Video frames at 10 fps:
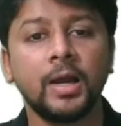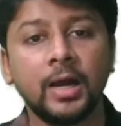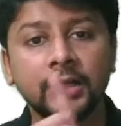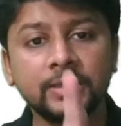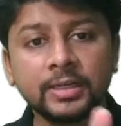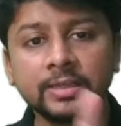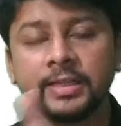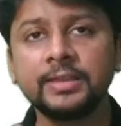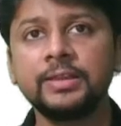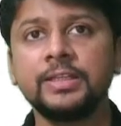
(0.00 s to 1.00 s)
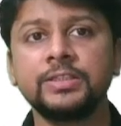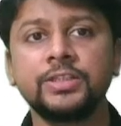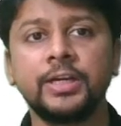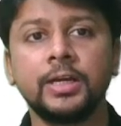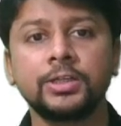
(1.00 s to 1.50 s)
Other than these
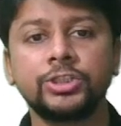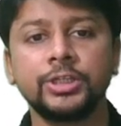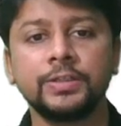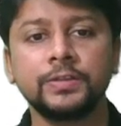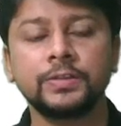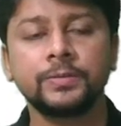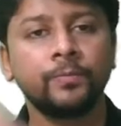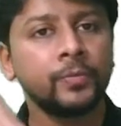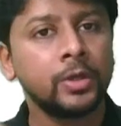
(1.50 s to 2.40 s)
deductions,